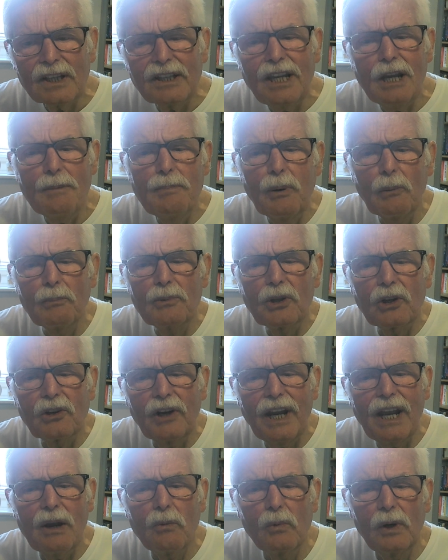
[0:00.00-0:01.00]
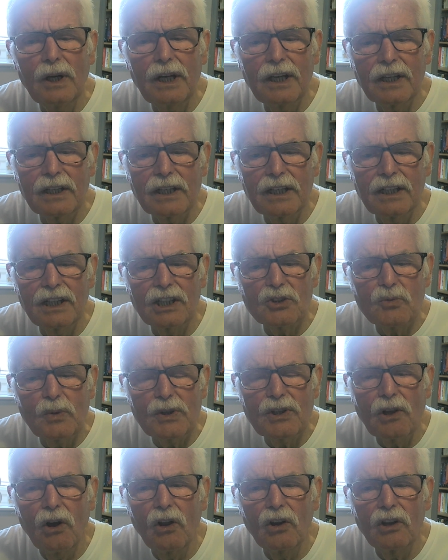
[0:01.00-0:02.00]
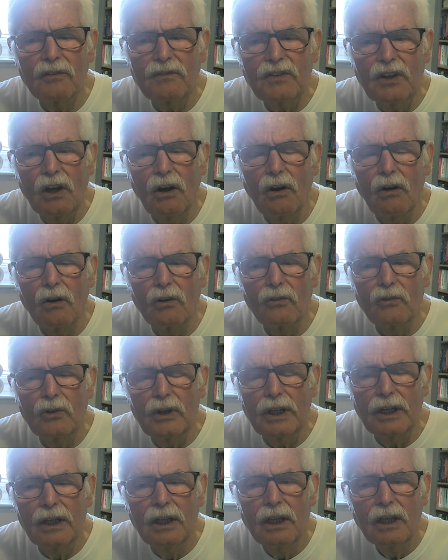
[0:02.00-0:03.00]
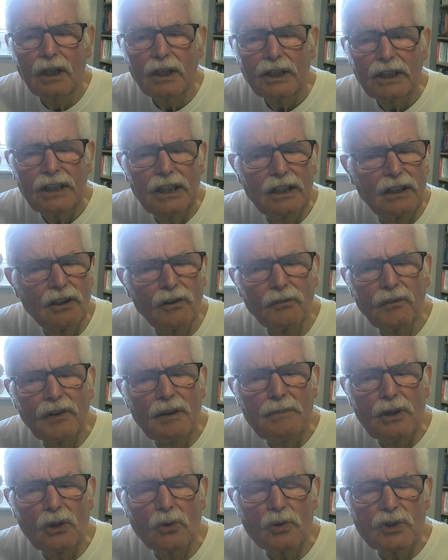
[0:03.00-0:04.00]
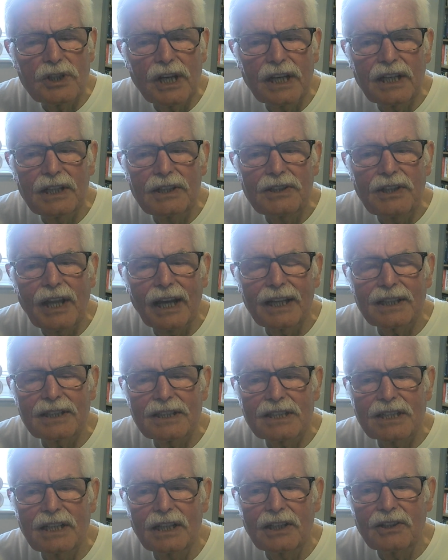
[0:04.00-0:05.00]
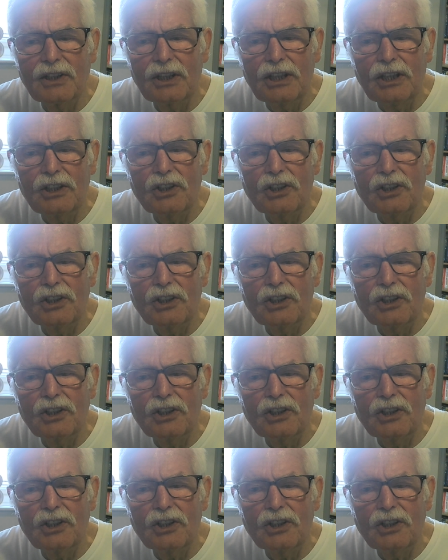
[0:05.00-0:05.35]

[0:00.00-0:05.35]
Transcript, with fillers: Keep up the great work, girls, with all of your uh, your lovely music and that uh, that